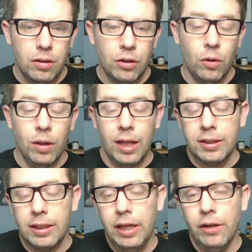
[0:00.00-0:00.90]
So a
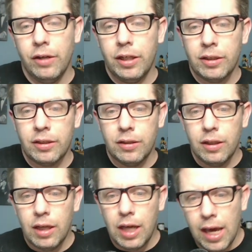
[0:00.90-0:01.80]
lesson here is,
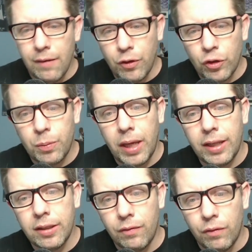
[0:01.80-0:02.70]
if you
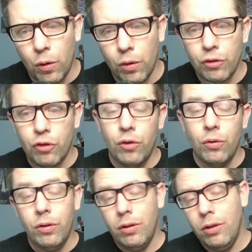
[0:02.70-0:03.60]
space the floor and
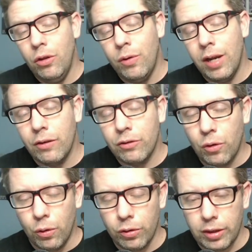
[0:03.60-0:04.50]
shoot, you can
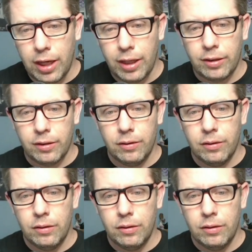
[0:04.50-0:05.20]
outscore size.